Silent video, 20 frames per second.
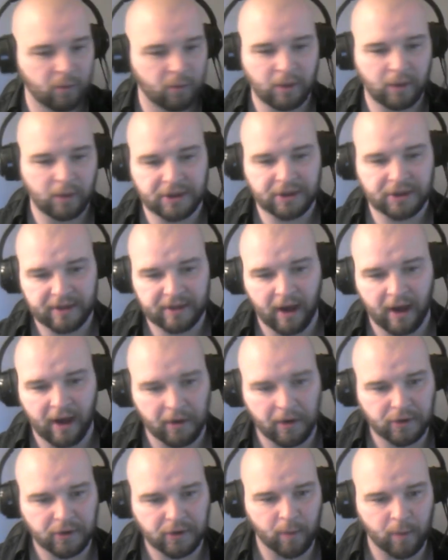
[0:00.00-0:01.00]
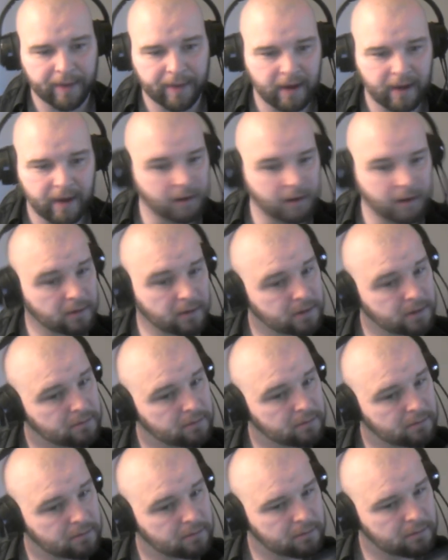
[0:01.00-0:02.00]
which the Otters will be,
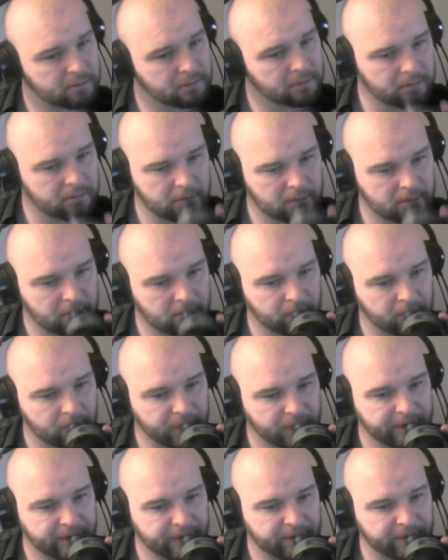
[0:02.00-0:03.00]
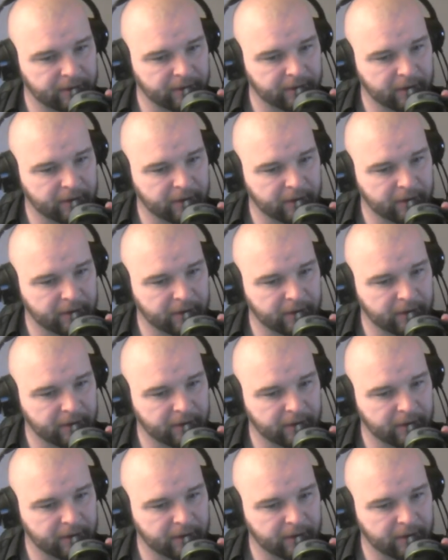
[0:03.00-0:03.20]
is pretty good.